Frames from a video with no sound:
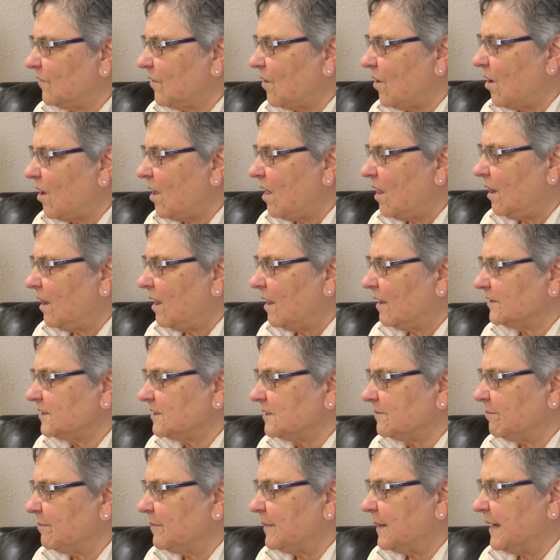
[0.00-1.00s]
all
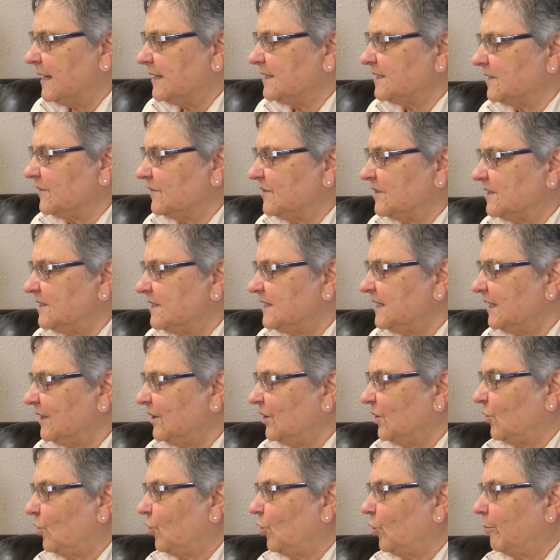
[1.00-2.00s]
us mice of
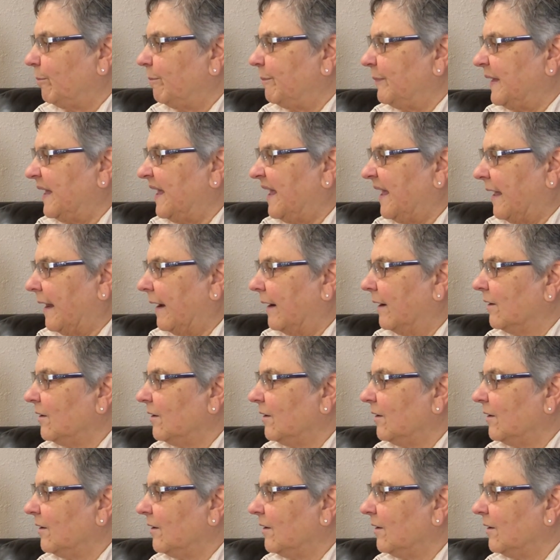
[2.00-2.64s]
stealing her pen.